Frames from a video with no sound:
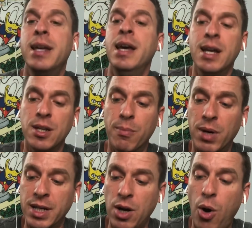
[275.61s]
Your money
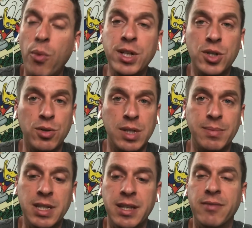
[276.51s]
always shows up to
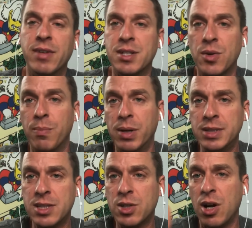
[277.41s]
the investor. But let's
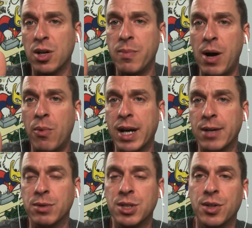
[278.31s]
talk about what kind of
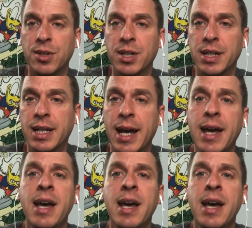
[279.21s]
return they're gonna get.